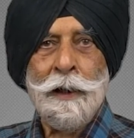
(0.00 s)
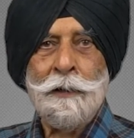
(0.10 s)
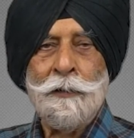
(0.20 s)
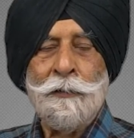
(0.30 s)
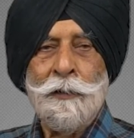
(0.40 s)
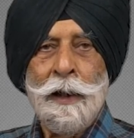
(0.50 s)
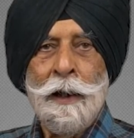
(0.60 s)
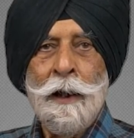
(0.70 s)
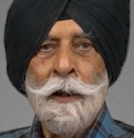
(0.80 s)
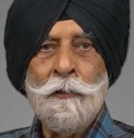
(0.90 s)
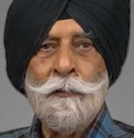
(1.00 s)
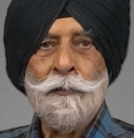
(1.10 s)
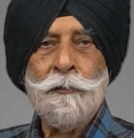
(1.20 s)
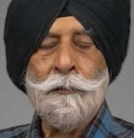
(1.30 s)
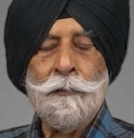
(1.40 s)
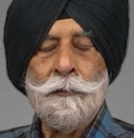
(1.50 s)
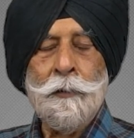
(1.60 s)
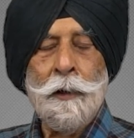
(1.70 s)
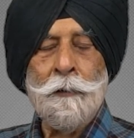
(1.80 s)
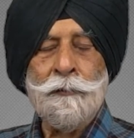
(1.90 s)
that is the
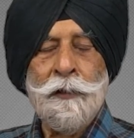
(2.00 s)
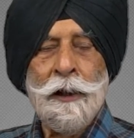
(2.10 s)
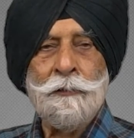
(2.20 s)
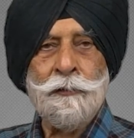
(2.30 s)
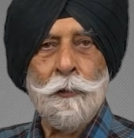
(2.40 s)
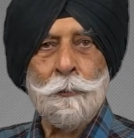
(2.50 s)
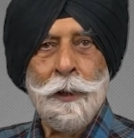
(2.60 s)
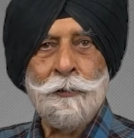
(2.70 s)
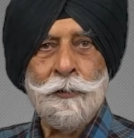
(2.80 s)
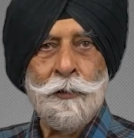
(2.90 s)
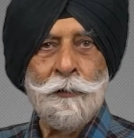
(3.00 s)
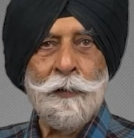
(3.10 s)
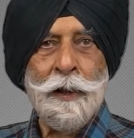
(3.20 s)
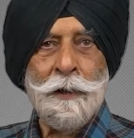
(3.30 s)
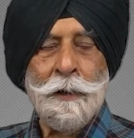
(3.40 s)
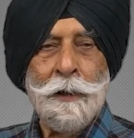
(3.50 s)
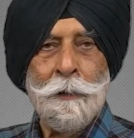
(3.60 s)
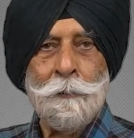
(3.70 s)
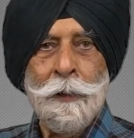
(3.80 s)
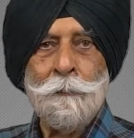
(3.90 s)
field formation of the Indian
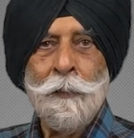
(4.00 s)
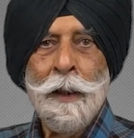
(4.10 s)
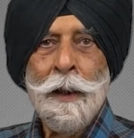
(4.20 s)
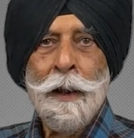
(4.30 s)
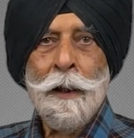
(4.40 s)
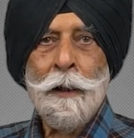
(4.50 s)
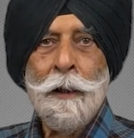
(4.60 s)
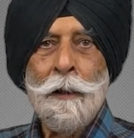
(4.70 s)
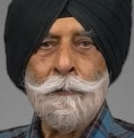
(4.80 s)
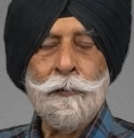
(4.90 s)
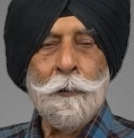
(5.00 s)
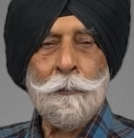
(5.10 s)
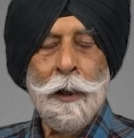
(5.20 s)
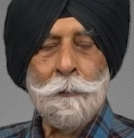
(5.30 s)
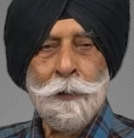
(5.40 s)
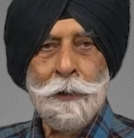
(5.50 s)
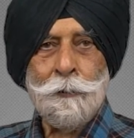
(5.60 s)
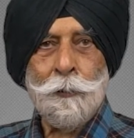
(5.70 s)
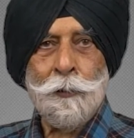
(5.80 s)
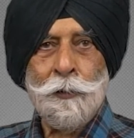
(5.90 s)
Army from Army
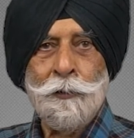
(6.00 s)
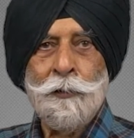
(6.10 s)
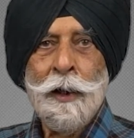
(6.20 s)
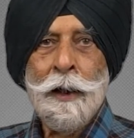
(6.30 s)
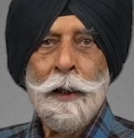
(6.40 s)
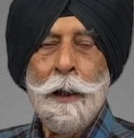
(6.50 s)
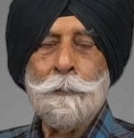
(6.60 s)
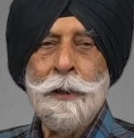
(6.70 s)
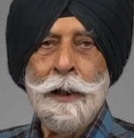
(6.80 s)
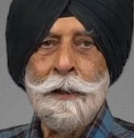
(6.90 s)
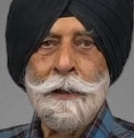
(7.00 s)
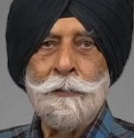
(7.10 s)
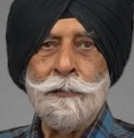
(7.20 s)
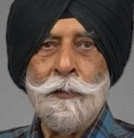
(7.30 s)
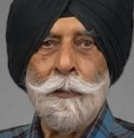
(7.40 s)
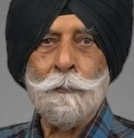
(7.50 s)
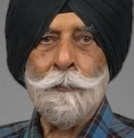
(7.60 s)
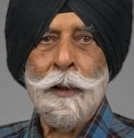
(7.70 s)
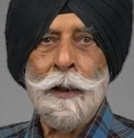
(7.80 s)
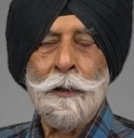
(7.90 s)
Headquarters, emanated
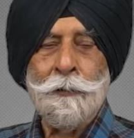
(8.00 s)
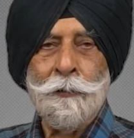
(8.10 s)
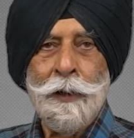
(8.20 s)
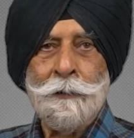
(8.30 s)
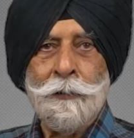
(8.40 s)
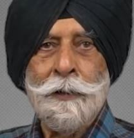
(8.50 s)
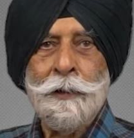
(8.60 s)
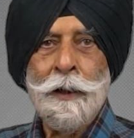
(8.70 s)
from our directorate.